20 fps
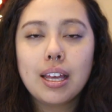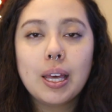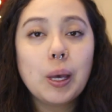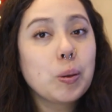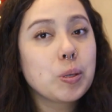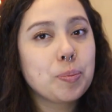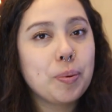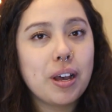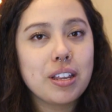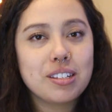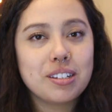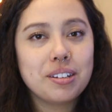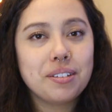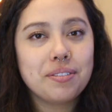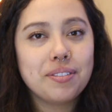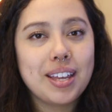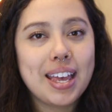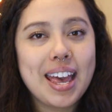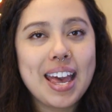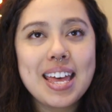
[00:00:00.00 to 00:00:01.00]
it was positive.
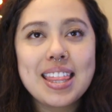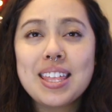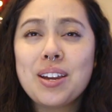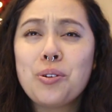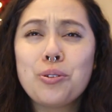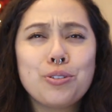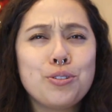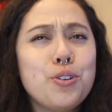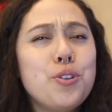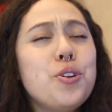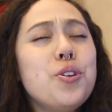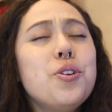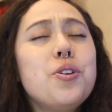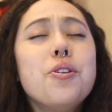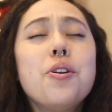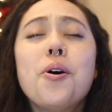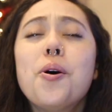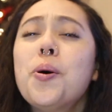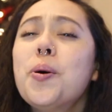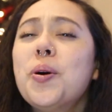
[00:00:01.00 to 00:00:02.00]
And there was
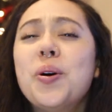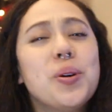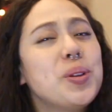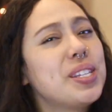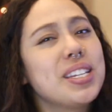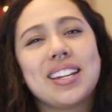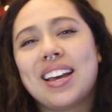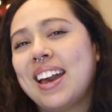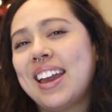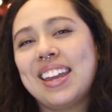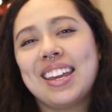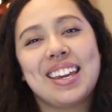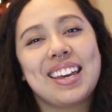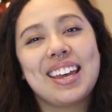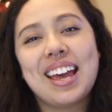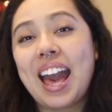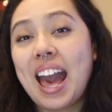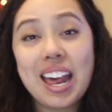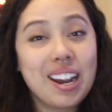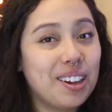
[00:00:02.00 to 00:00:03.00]
no denying
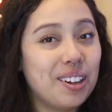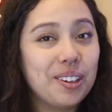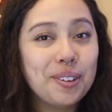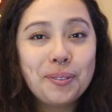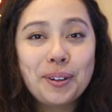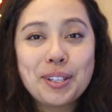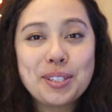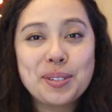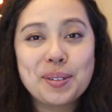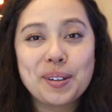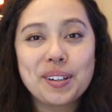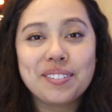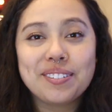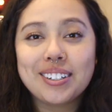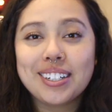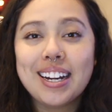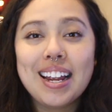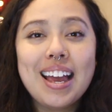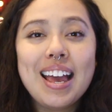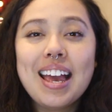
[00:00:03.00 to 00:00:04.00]
it at all
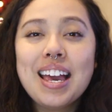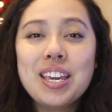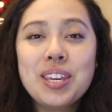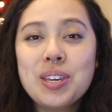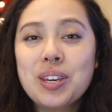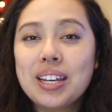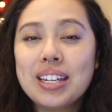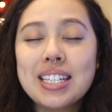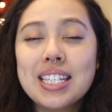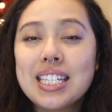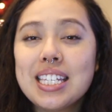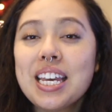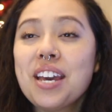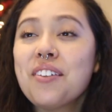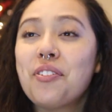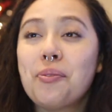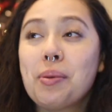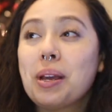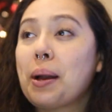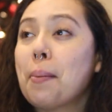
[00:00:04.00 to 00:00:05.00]
whatsoever. You can see it
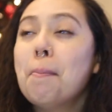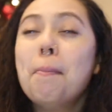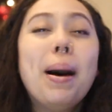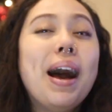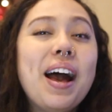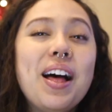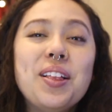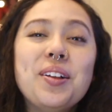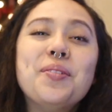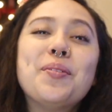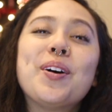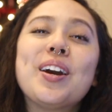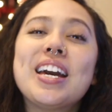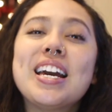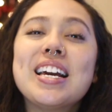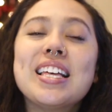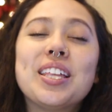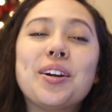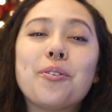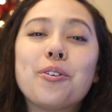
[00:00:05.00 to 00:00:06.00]
from like a mile
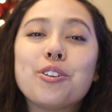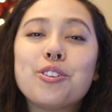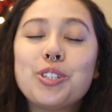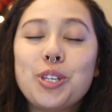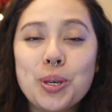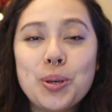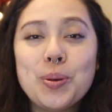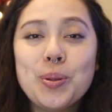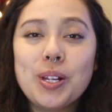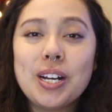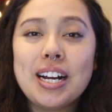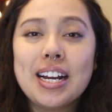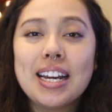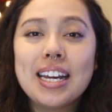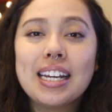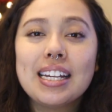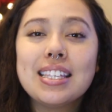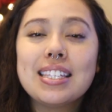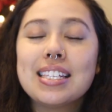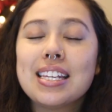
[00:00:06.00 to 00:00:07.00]
away. There were 2
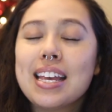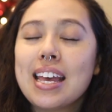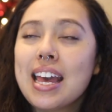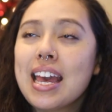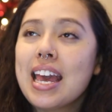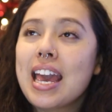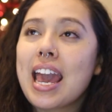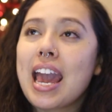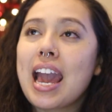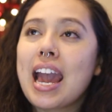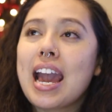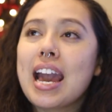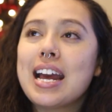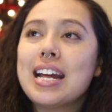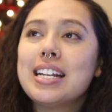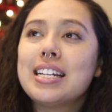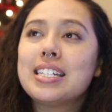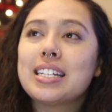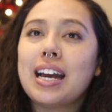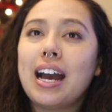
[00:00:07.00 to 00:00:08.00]
lines,
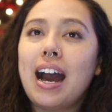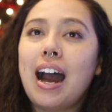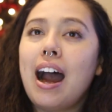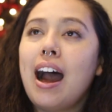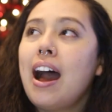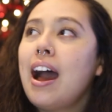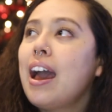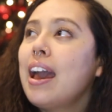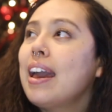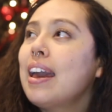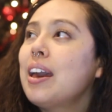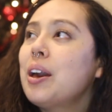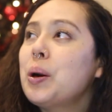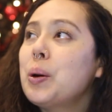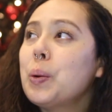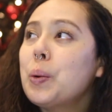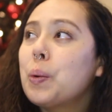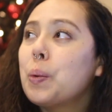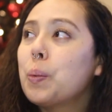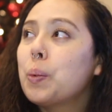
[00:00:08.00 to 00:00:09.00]
and
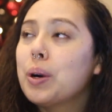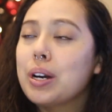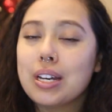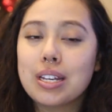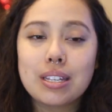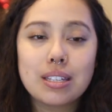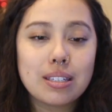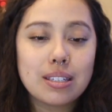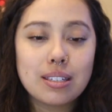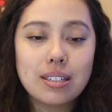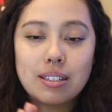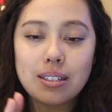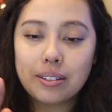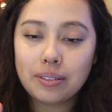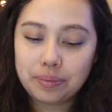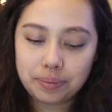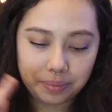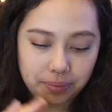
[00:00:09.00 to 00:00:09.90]
I was